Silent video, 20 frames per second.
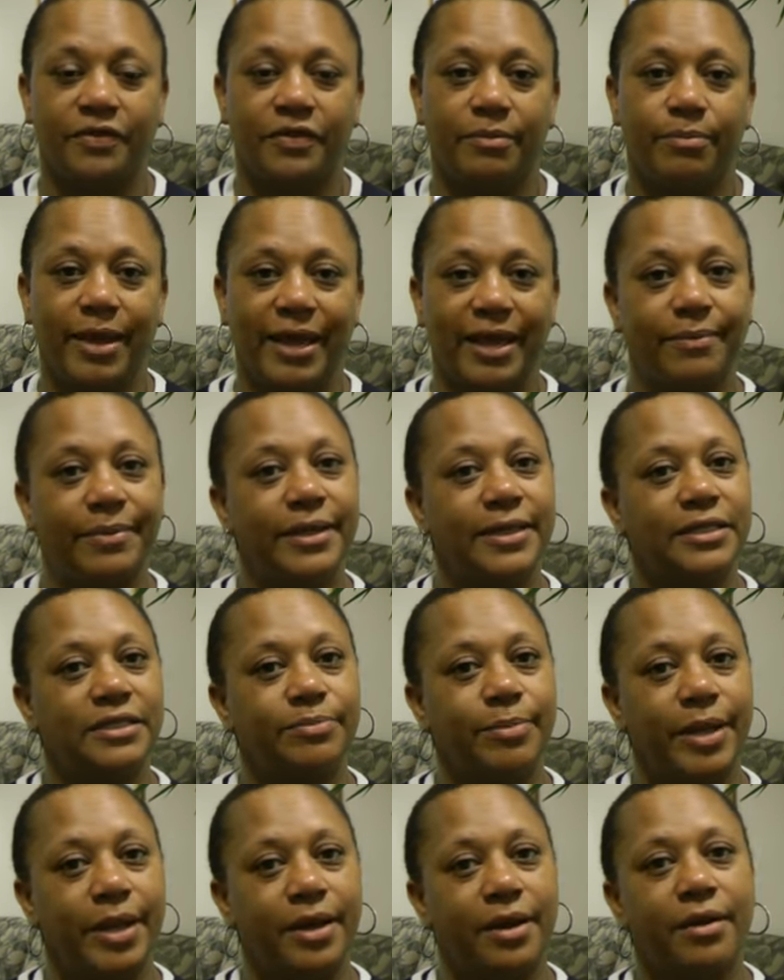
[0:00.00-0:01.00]
The baby
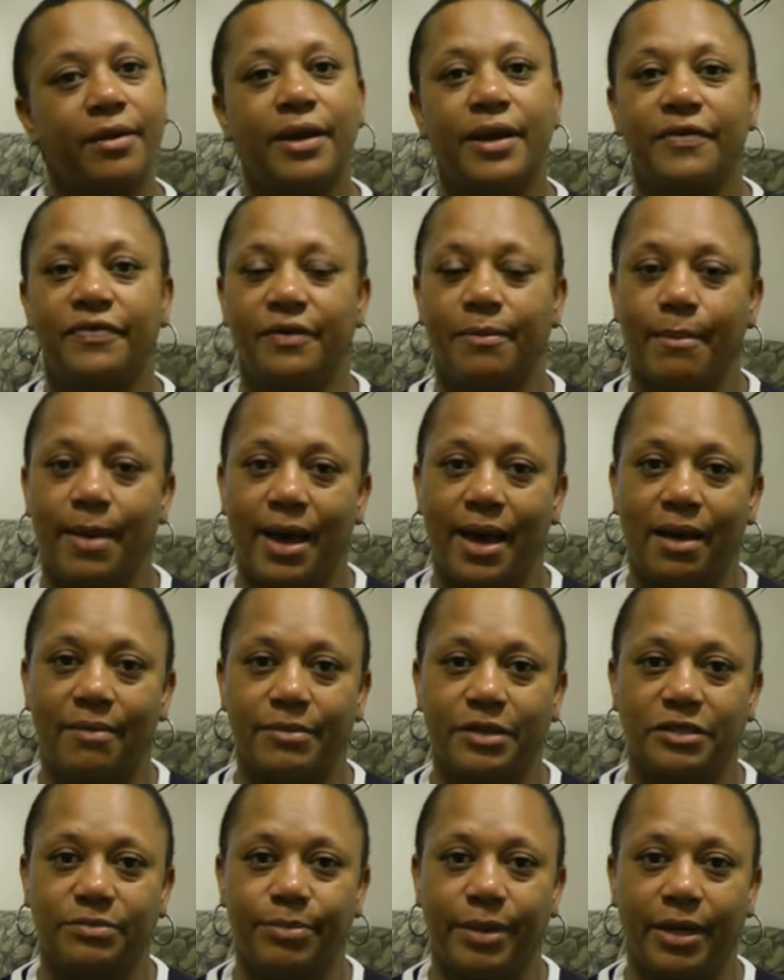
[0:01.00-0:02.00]
is bare and the
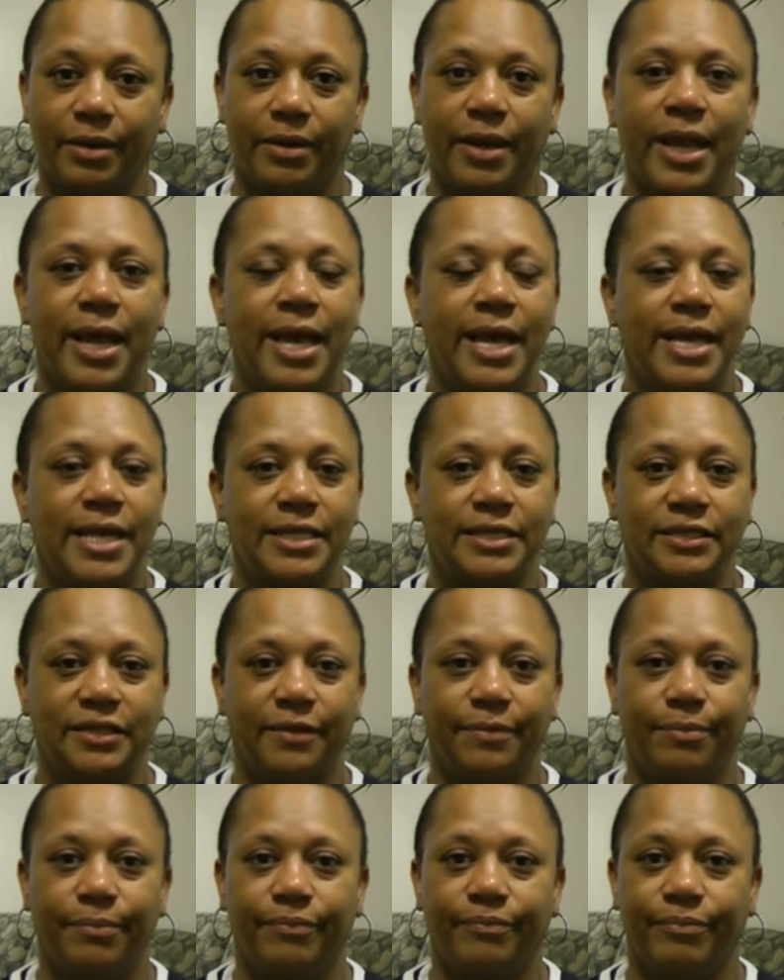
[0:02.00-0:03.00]
mom is bare. It's
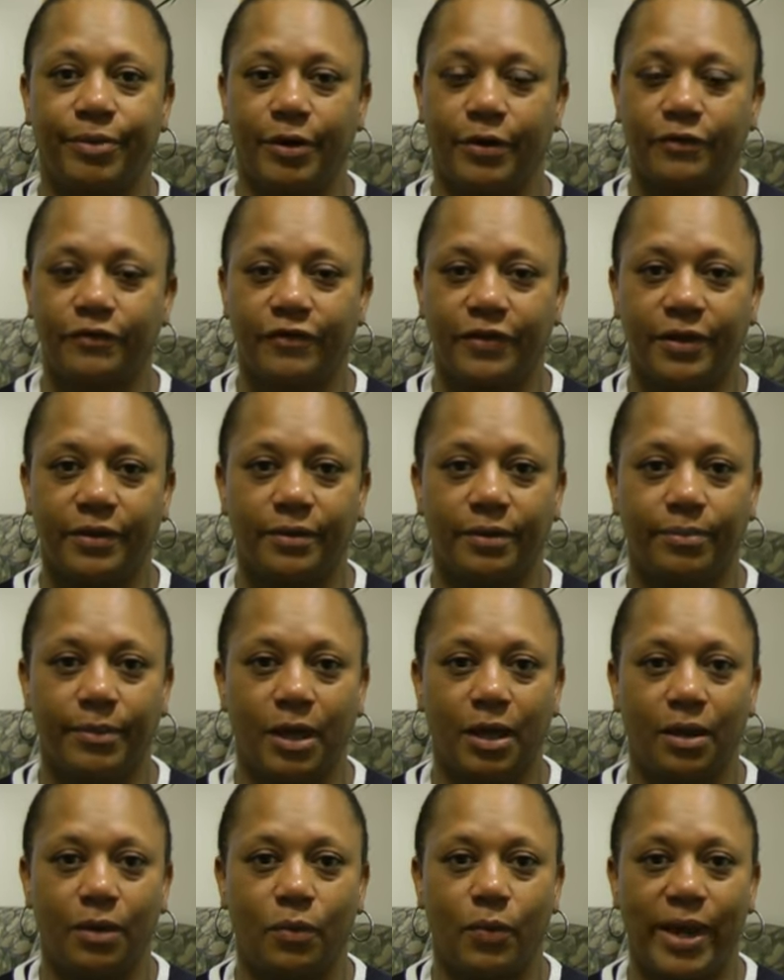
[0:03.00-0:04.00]
the perfect
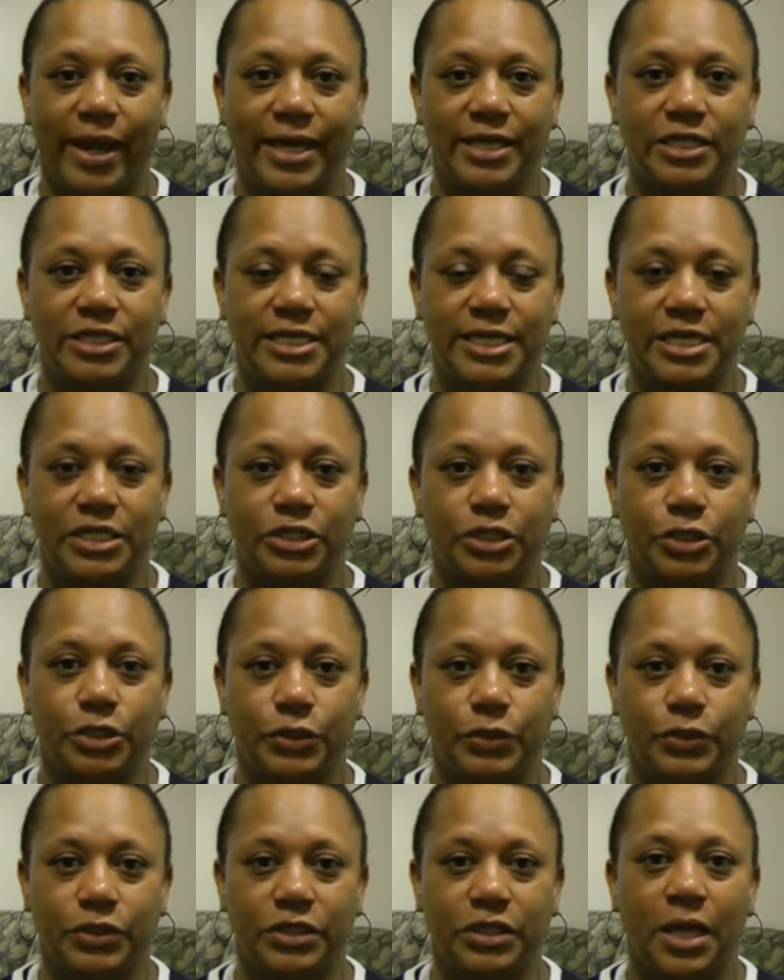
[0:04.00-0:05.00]
way to
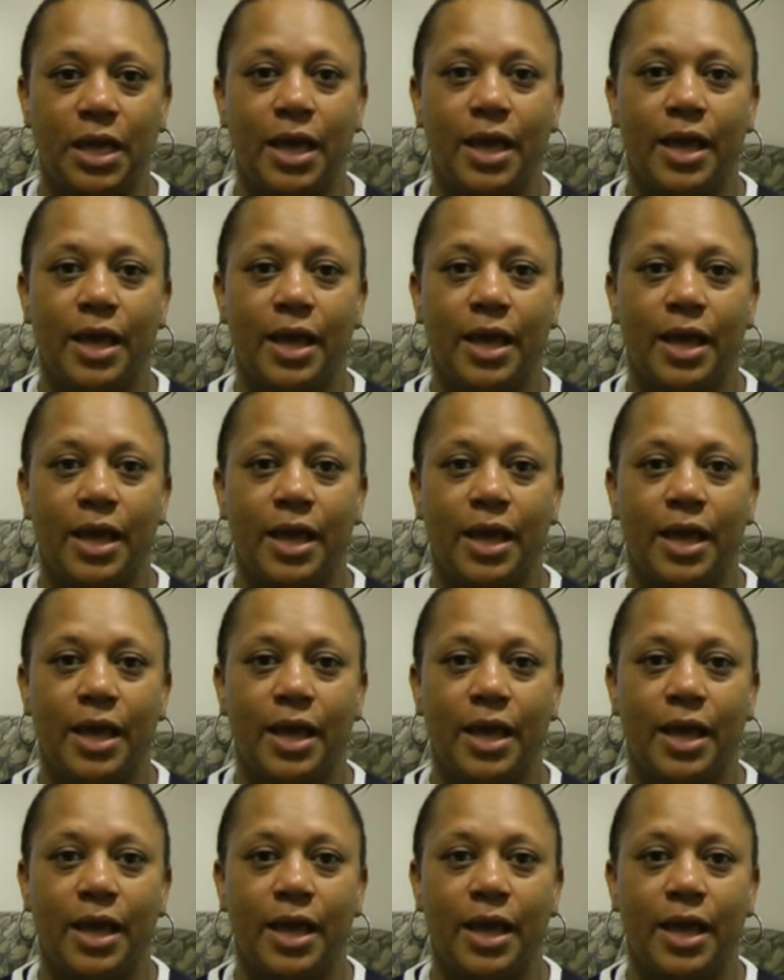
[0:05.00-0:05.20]
introduce